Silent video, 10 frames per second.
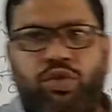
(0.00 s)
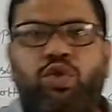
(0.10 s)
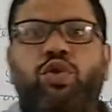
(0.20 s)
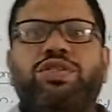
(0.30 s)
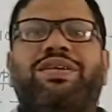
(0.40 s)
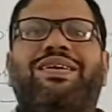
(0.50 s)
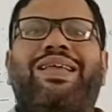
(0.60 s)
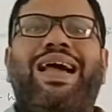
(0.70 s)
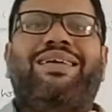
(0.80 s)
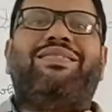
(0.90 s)
Those
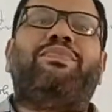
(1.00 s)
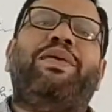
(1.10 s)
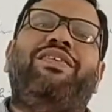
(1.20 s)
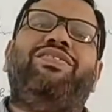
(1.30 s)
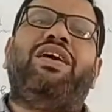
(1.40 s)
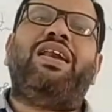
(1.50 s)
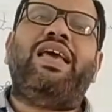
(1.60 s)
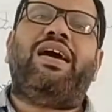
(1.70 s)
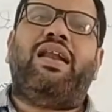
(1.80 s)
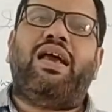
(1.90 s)
cracks
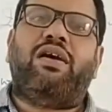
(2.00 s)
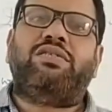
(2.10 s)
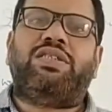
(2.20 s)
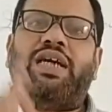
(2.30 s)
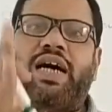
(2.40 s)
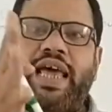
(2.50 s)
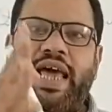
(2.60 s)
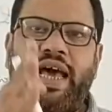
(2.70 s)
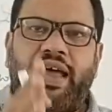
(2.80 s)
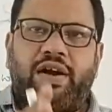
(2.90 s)
basically allows
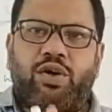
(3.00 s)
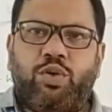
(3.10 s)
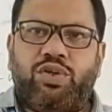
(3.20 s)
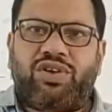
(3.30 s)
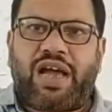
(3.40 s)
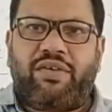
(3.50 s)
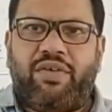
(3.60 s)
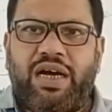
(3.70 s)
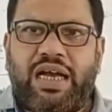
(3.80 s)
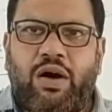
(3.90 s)
the air to
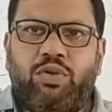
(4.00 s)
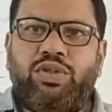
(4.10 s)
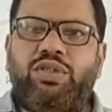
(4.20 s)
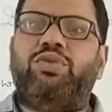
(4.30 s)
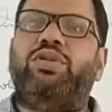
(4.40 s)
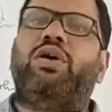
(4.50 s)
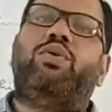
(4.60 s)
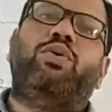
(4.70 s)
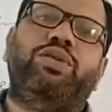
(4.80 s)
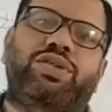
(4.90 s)
travel down to the
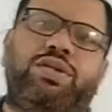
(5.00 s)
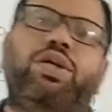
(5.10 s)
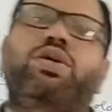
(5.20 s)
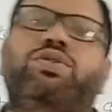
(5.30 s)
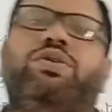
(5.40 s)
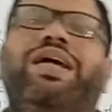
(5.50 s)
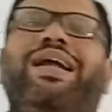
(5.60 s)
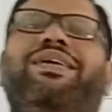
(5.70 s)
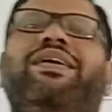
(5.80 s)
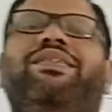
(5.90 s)
roots so
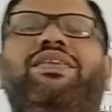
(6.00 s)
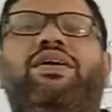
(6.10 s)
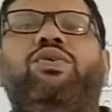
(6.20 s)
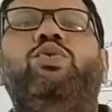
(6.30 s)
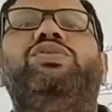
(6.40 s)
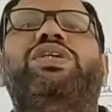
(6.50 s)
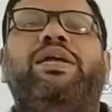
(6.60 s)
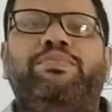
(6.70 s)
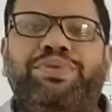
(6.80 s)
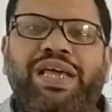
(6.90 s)
that the roots
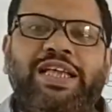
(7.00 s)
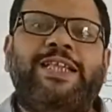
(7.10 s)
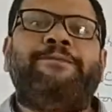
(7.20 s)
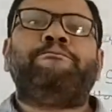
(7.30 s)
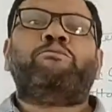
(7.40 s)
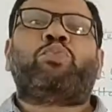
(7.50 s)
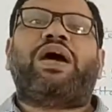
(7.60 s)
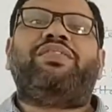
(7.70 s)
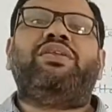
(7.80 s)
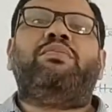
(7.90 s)
can breathe,
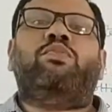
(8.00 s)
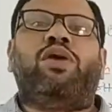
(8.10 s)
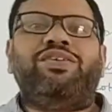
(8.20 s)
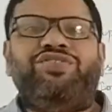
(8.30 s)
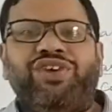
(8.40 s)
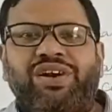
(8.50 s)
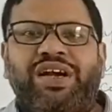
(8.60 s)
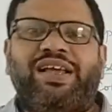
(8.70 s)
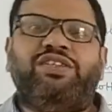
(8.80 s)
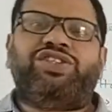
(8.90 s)
and the moisture
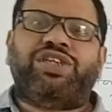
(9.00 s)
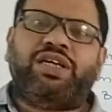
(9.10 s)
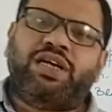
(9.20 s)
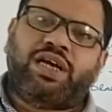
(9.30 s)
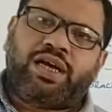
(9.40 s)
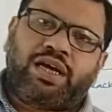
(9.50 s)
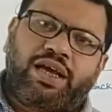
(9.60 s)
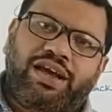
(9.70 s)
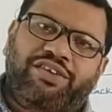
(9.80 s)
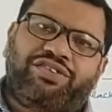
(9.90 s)
retention
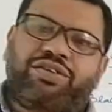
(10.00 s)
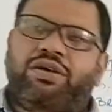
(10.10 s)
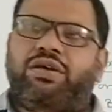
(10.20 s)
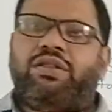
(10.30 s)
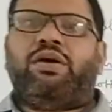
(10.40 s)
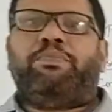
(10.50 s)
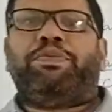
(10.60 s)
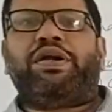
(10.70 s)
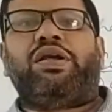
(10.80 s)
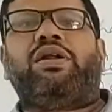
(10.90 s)
is the
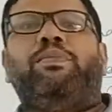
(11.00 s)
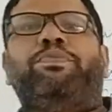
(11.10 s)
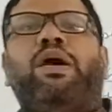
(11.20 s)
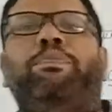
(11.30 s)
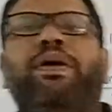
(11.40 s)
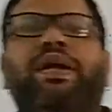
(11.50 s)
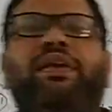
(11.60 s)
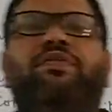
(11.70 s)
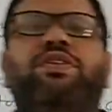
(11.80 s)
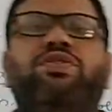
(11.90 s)
particular property
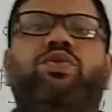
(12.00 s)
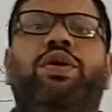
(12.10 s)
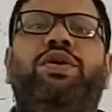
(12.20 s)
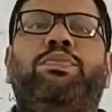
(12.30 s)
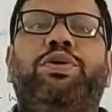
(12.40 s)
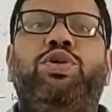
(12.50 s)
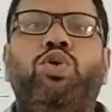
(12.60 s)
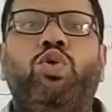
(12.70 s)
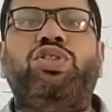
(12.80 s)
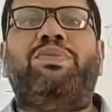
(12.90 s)
which is going to be
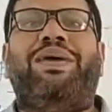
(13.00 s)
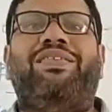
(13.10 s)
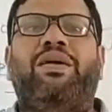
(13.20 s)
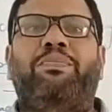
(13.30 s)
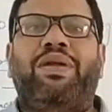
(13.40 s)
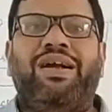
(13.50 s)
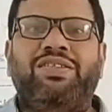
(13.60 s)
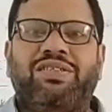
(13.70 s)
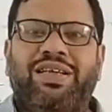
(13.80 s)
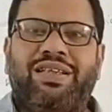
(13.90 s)
used by the
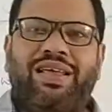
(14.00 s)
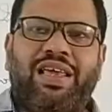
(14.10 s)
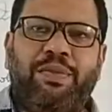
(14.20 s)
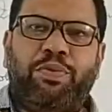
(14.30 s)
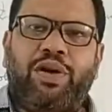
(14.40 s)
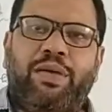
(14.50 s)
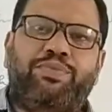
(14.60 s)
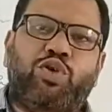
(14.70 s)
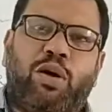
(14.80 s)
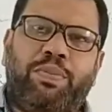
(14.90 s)
plant so that they keep on
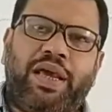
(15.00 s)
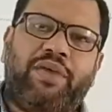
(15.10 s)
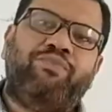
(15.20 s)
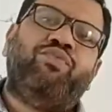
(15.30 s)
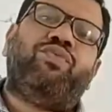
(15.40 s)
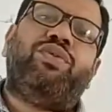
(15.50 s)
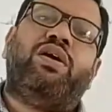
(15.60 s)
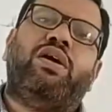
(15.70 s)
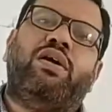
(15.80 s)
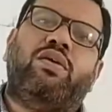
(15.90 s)
absorbing
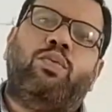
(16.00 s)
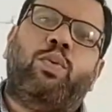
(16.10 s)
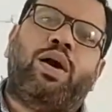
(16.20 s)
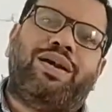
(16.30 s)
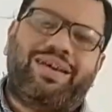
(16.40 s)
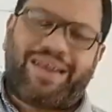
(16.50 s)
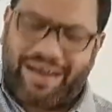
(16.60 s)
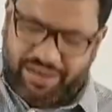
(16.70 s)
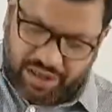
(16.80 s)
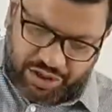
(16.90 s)
the water
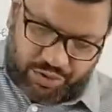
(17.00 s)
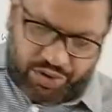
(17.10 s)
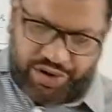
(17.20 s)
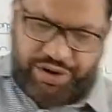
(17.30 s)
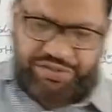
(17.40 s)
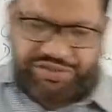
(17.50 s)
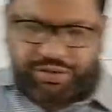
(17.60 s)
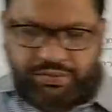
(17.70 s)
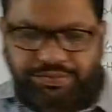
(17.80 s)
and the nutrients.